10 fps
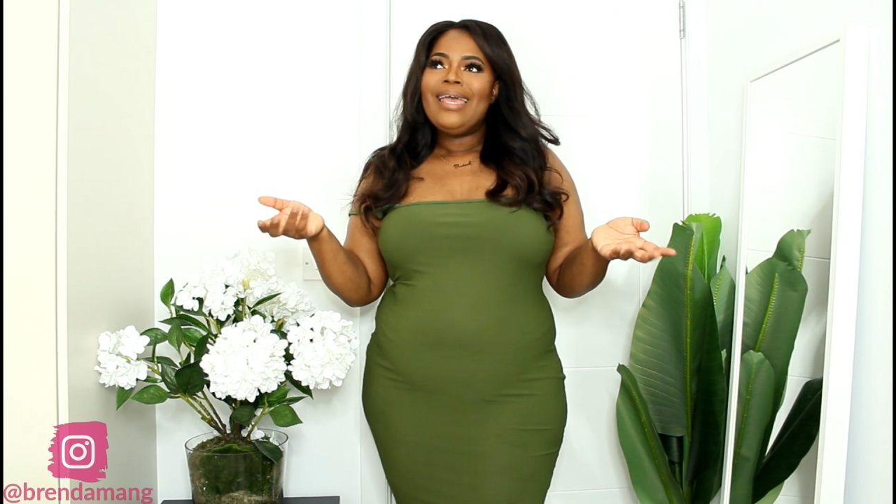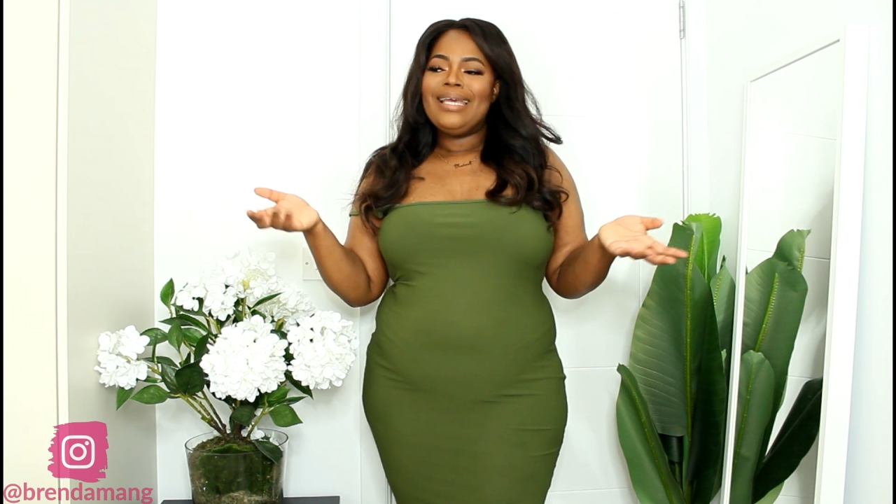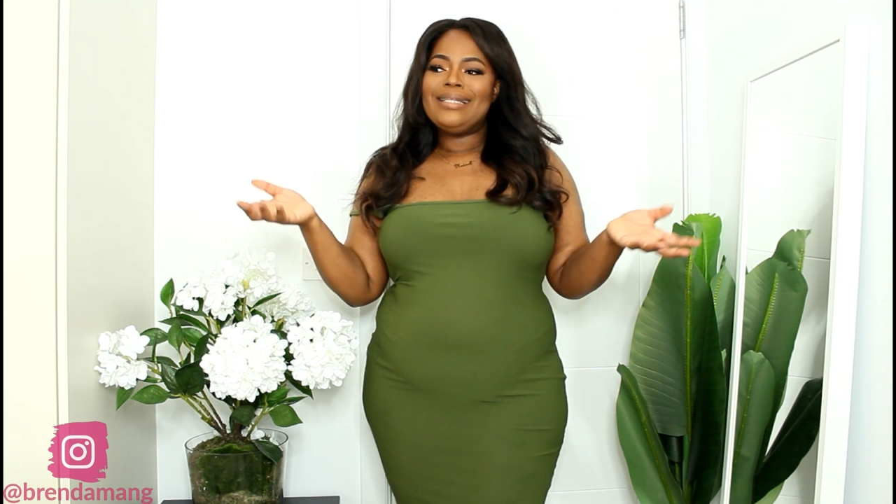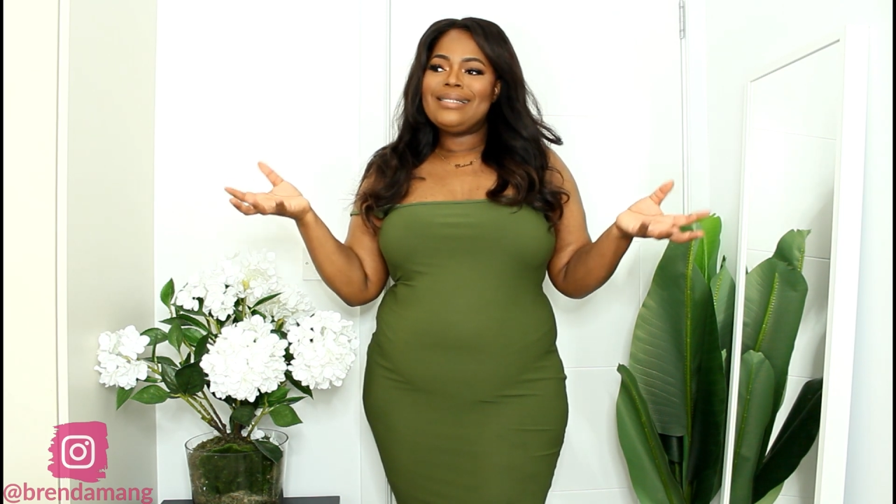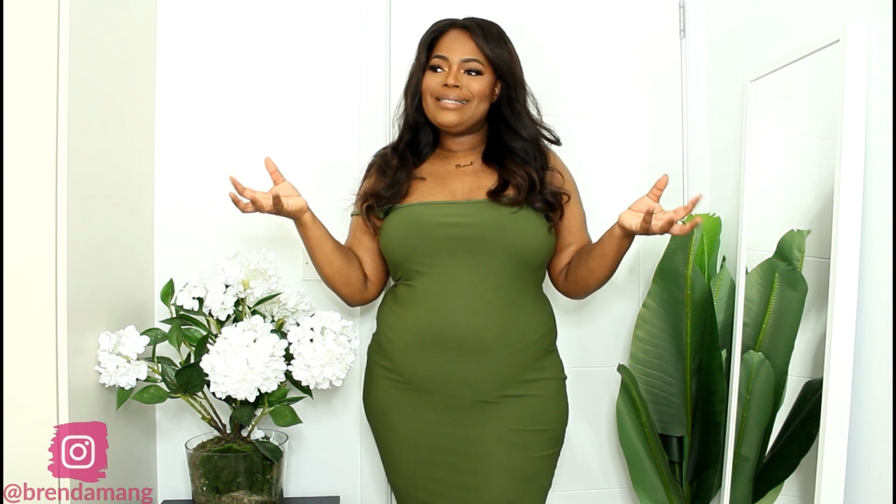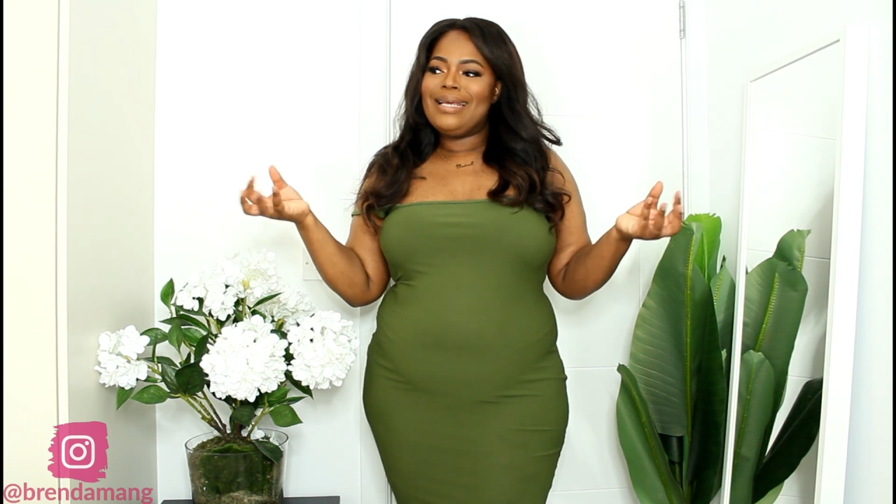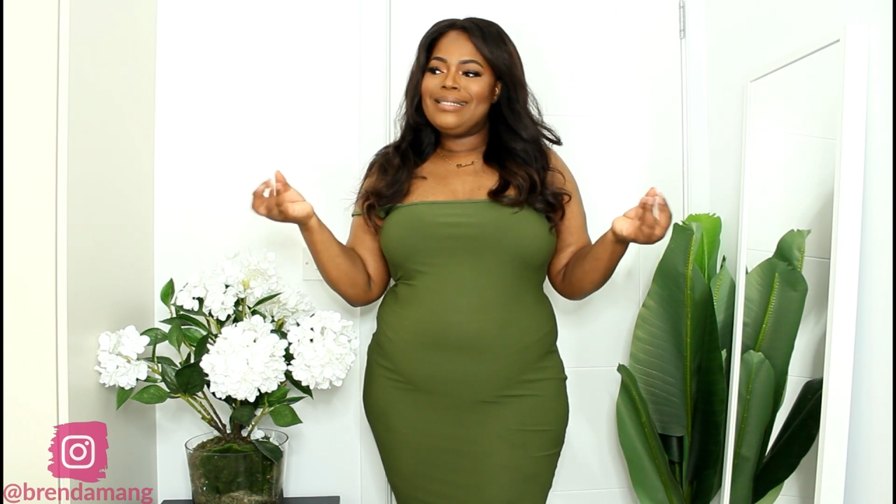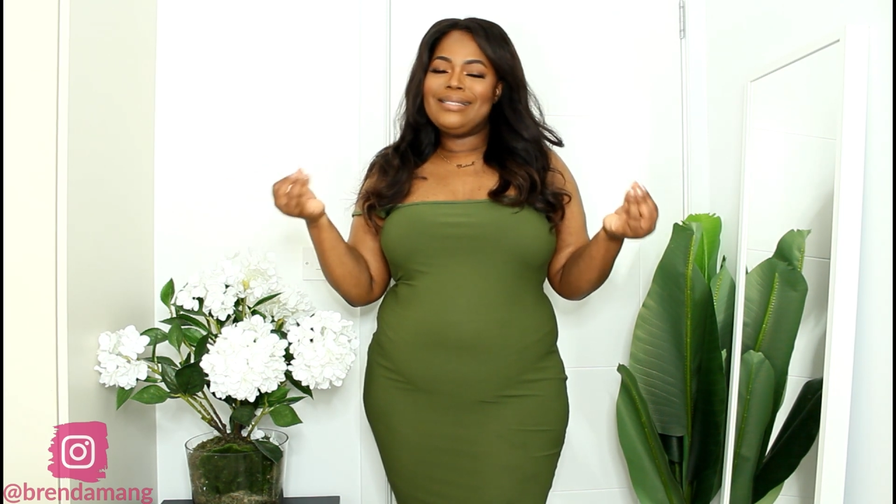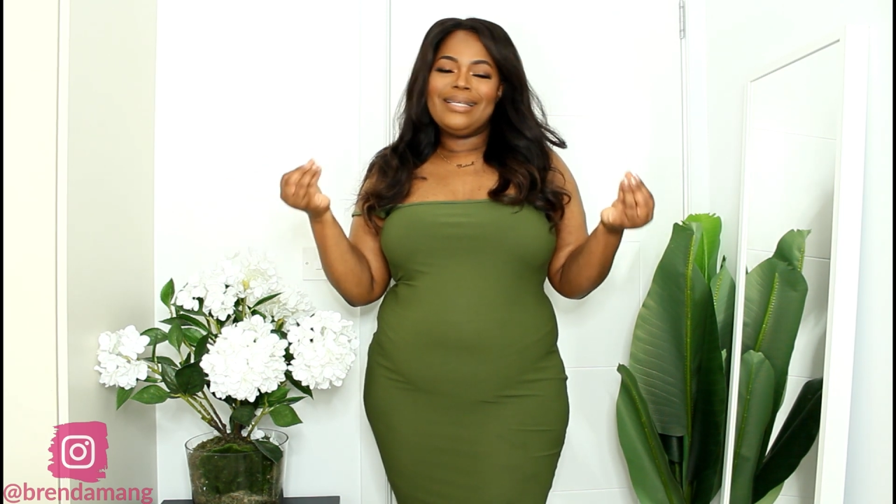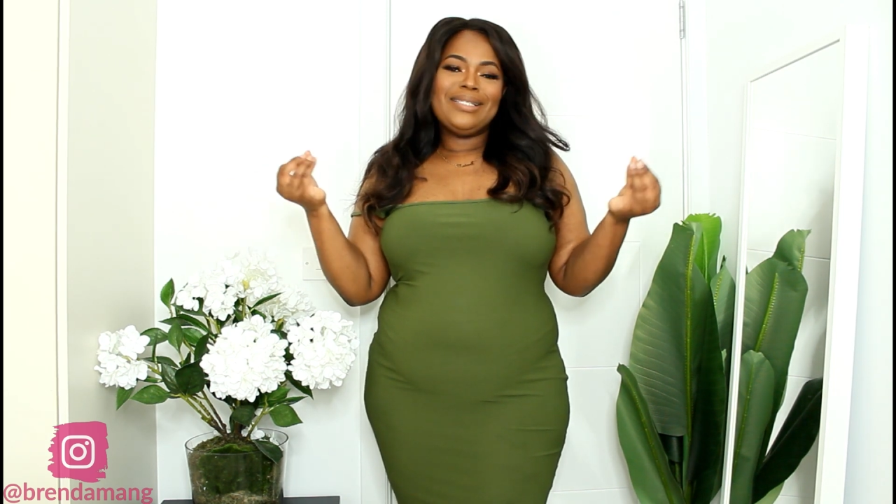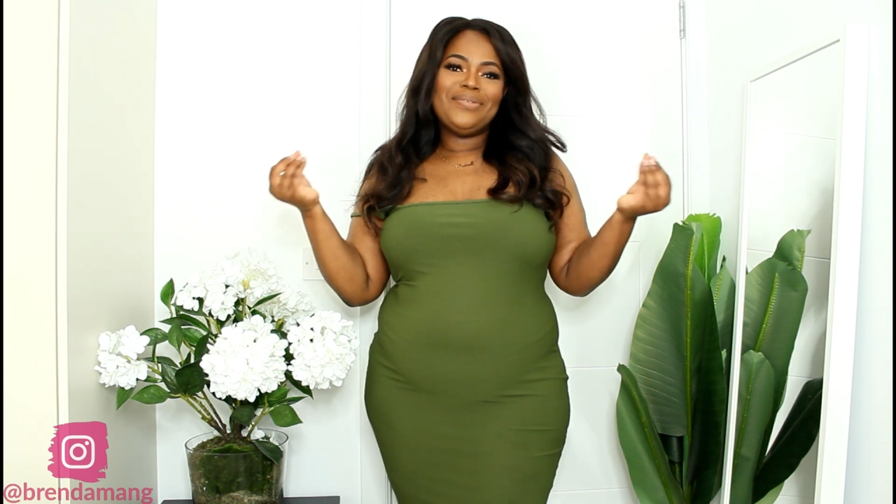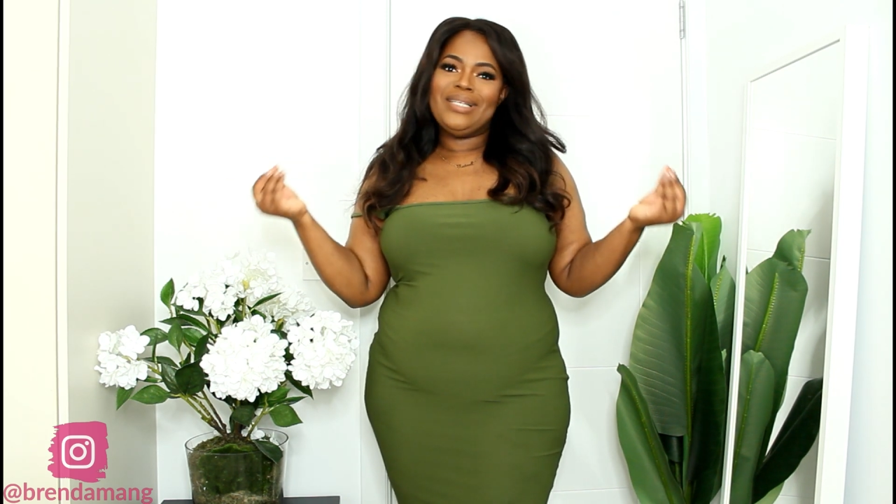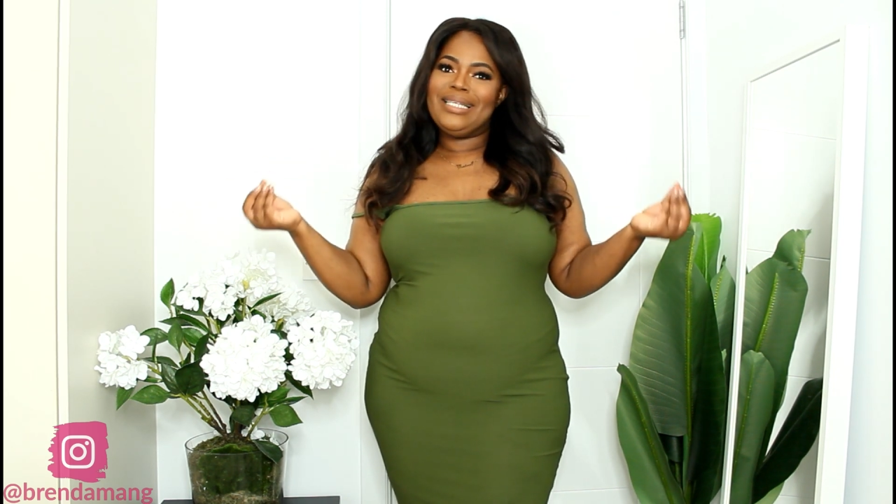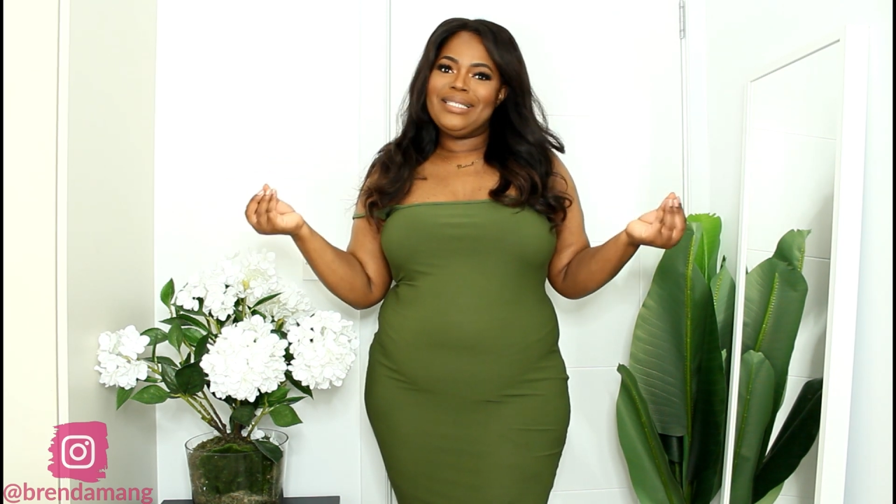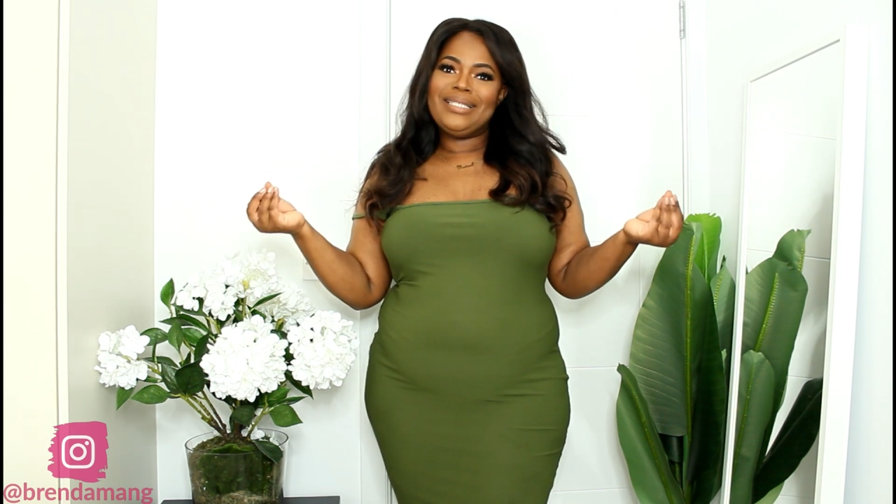it's
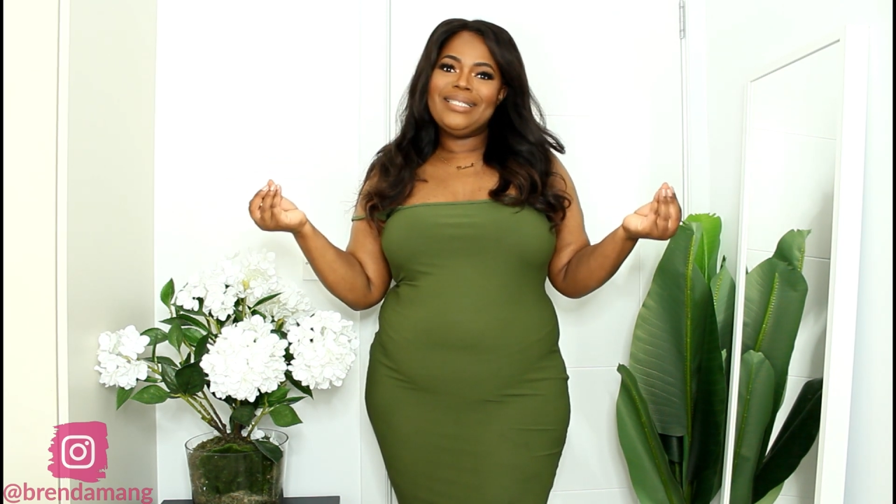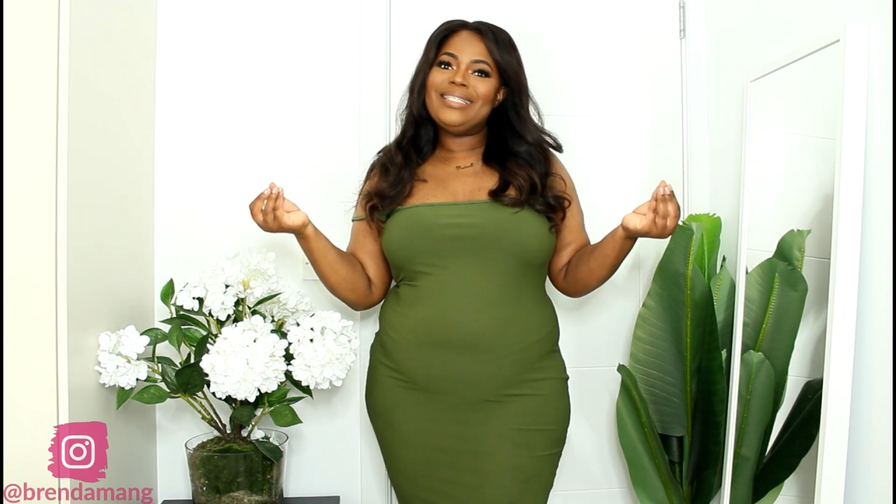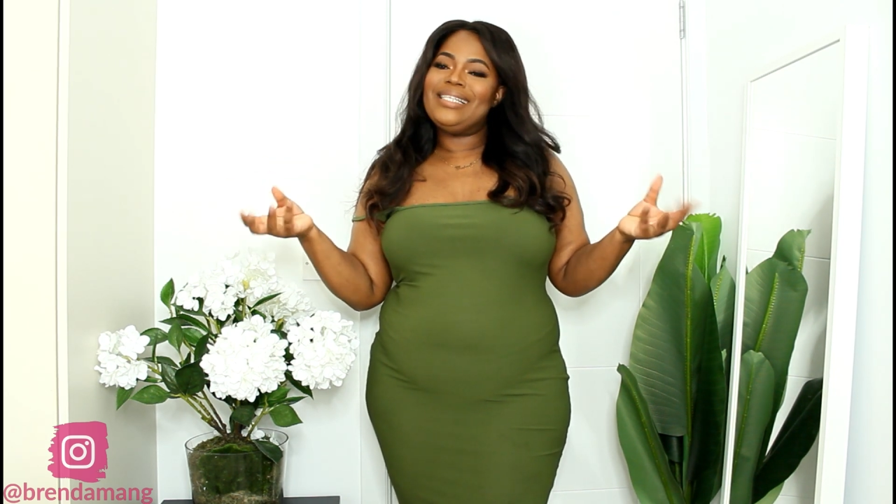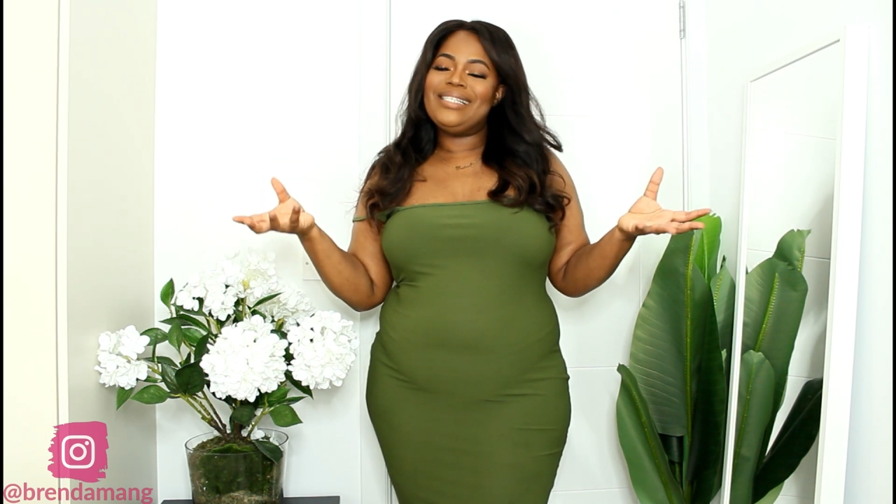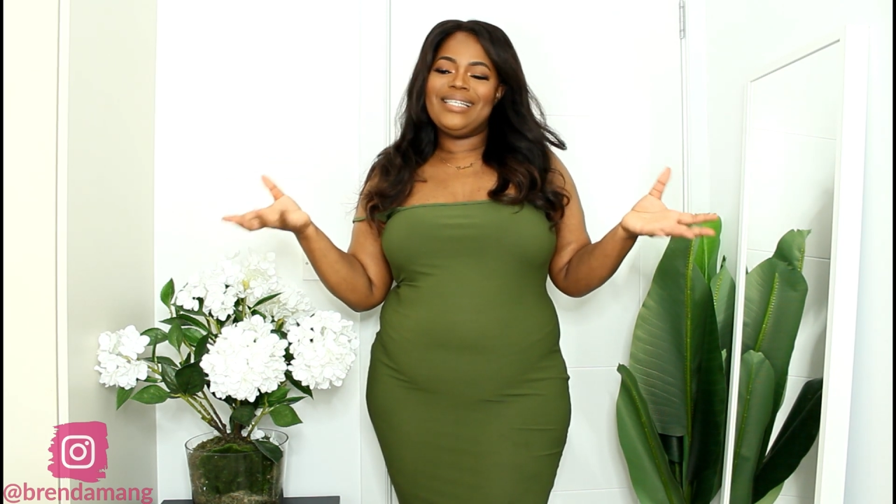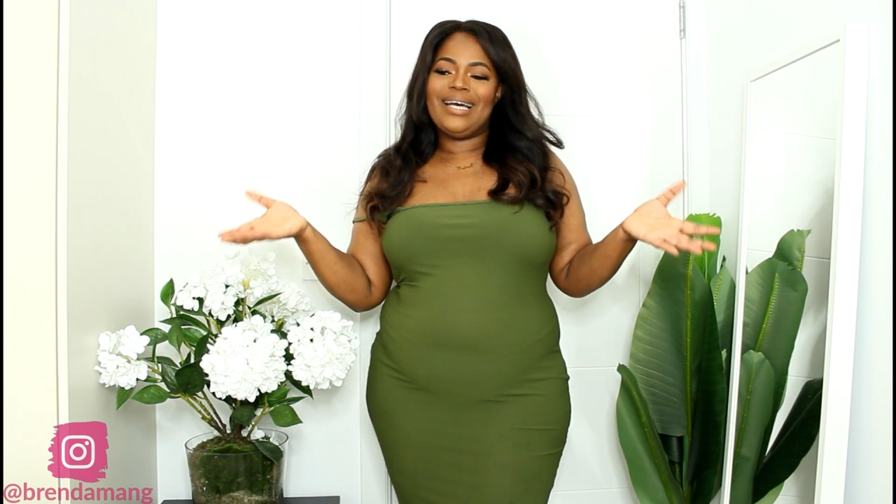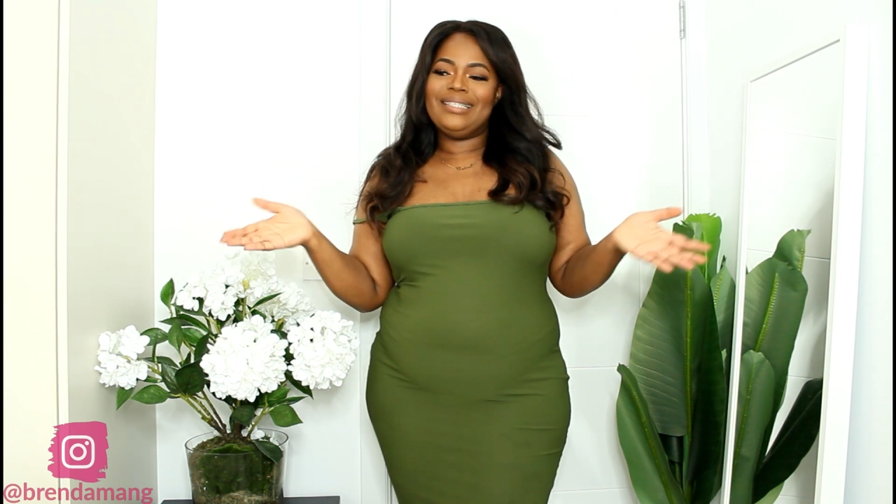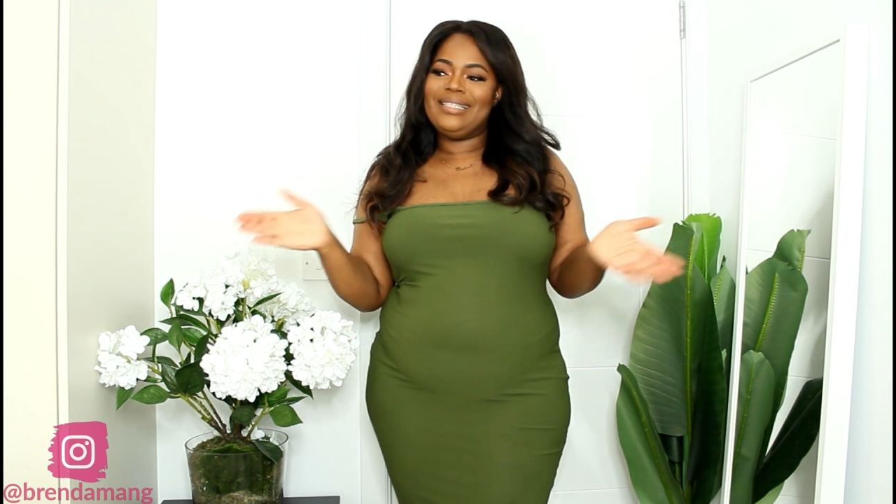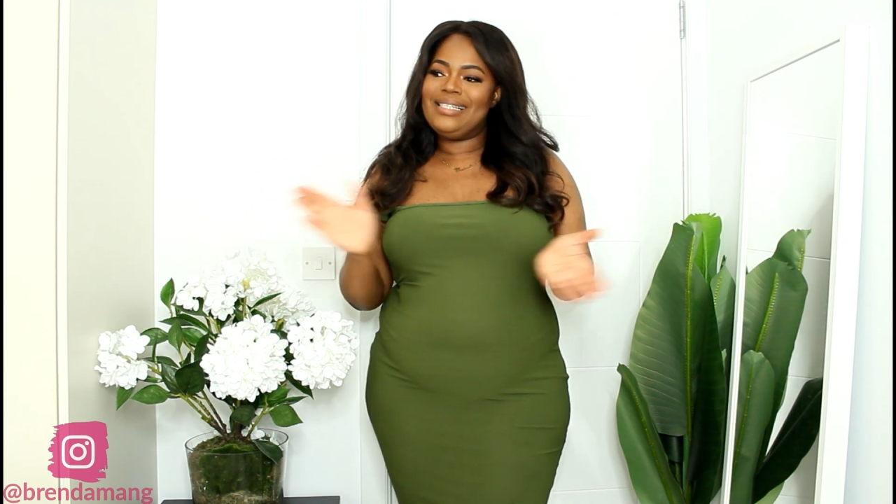finished, it's done,